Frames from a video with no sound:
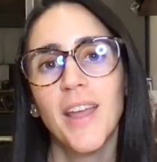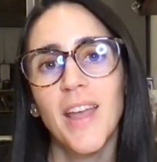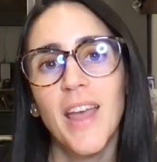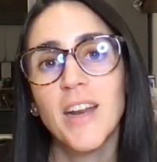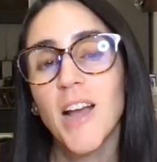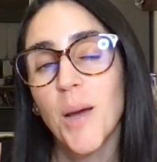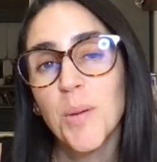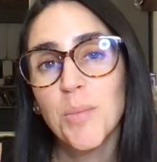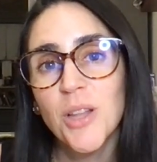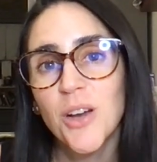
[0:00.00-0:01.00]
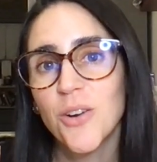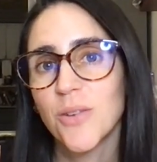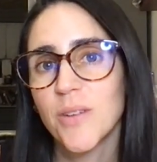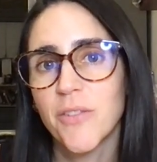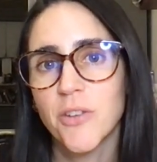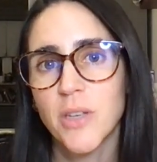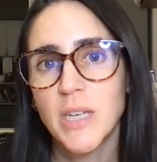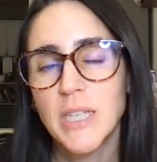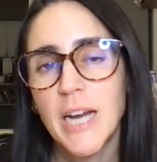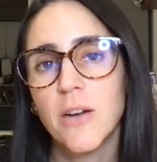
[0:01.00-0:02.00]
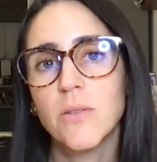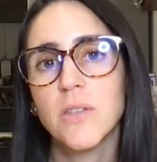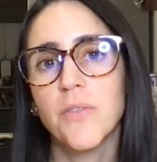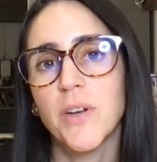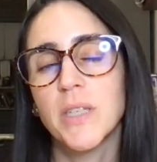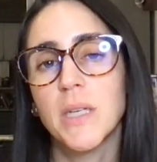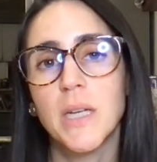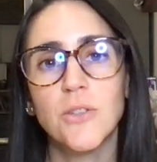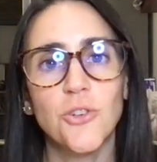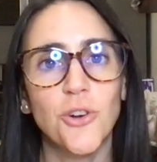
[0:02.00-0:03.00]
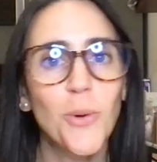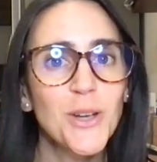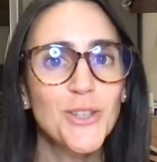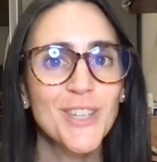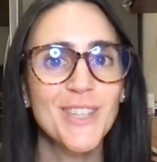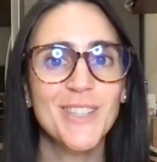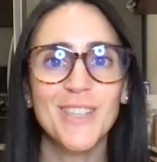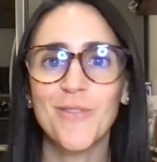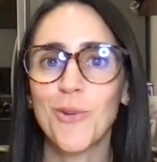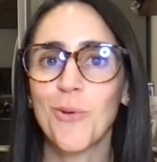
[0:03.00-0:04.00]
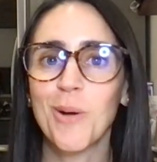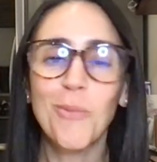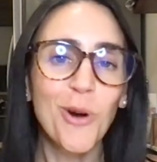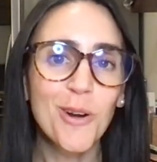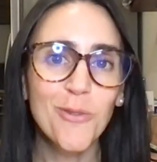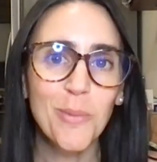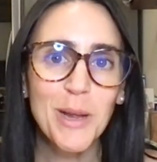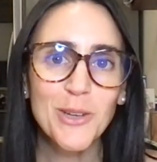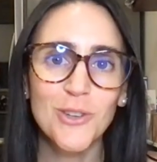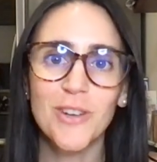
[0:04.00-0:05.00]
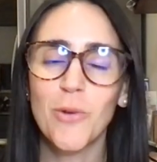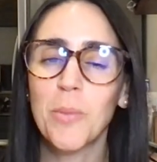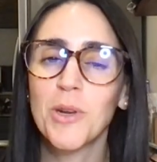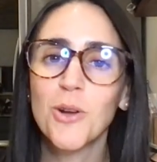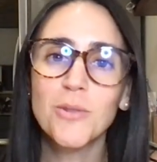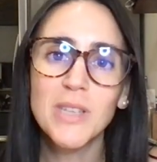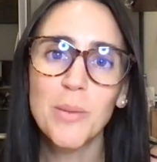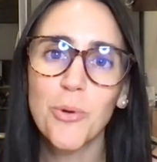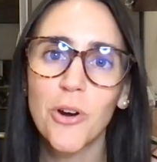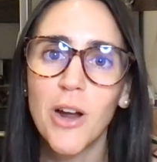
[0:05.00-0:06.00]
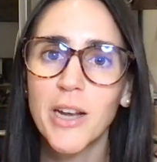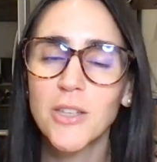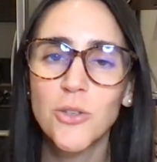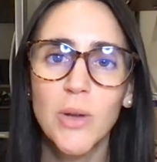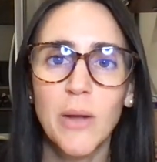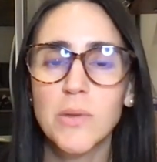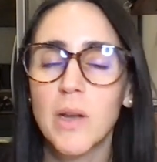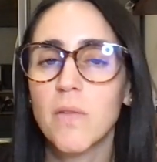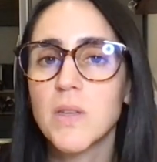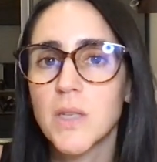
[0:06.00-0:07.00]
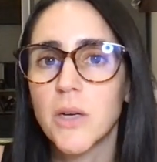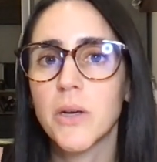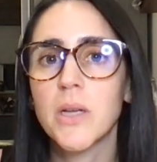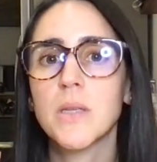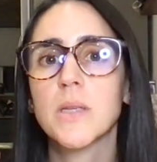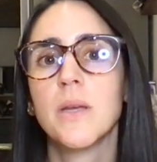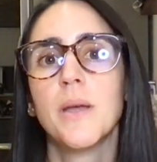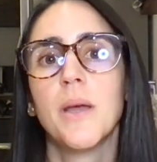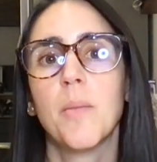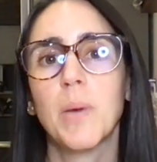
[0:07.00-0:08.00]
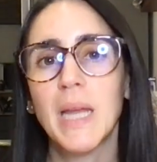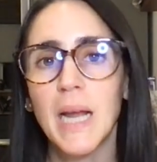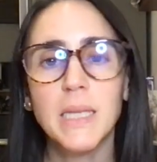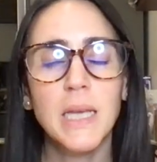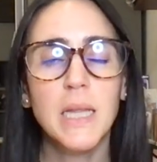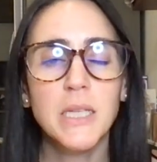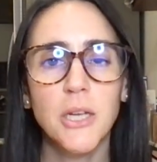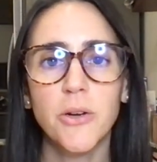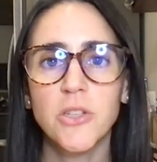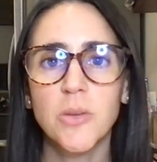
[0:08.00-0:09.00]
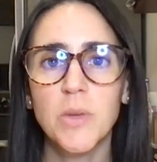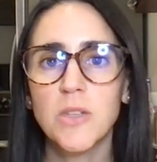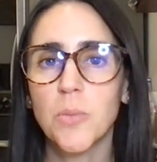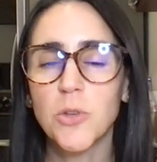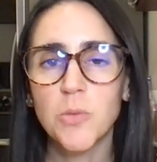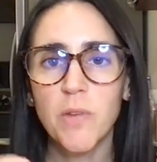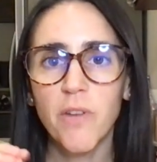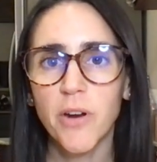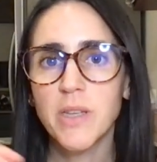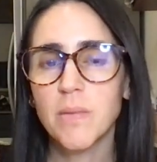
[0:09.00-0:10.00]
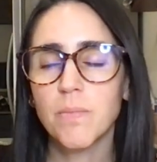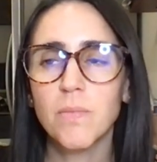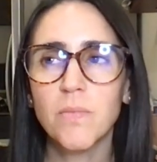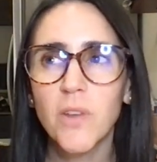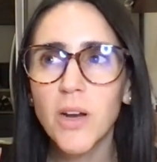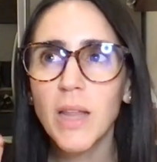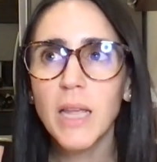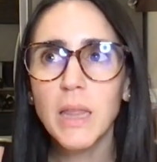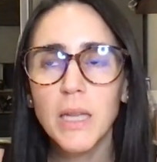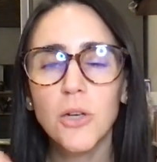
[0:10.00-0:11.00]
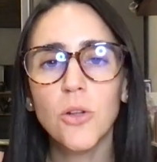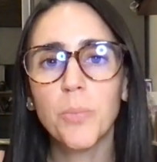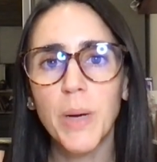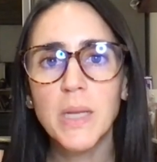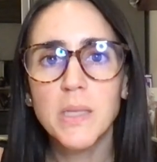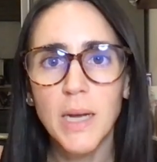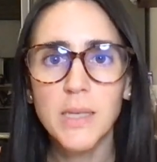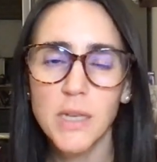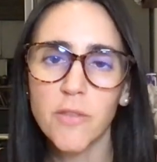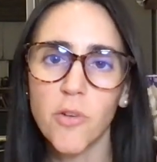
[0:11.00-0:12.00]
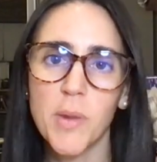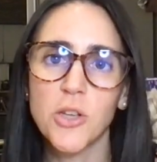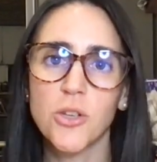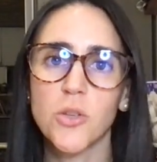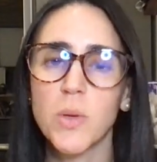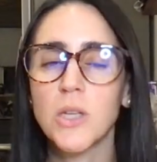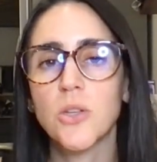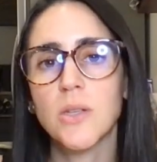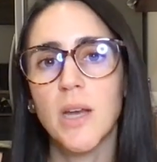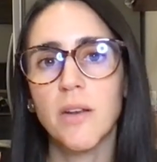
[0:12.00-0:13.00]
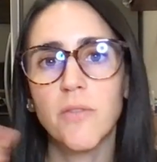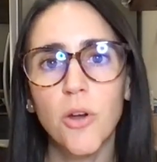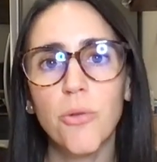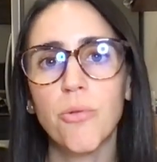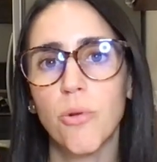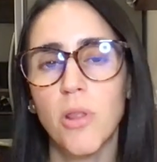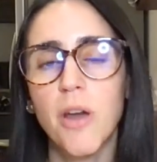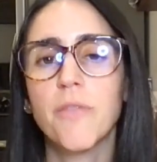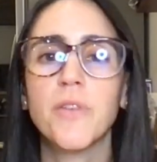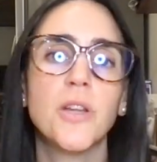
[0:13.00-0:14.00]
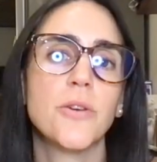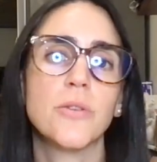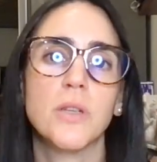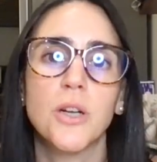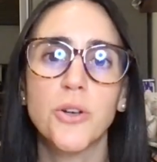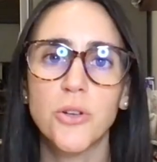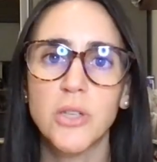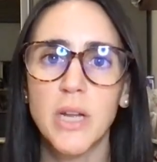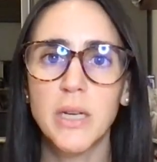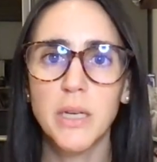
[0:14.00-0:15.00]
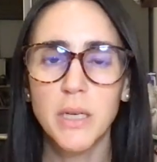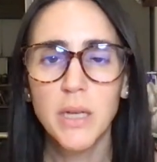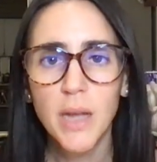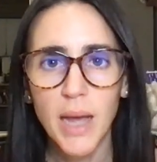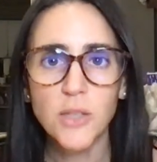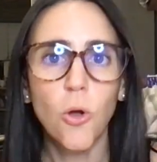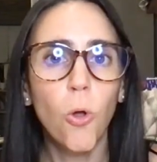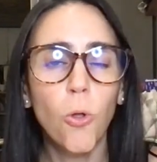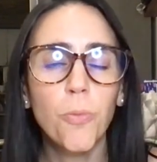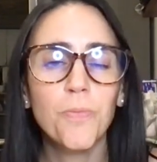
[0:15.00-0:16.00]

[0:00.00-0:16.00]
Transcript: And comment below if there's any doubts, if I didn't answer your questions, if you want more information, if you want me to go deeper, I can do it outside of the series. But like I said, the series to me is supposed to be very very like little bite sized information so we can just kind of go through a lot of videos and understand it as a whole.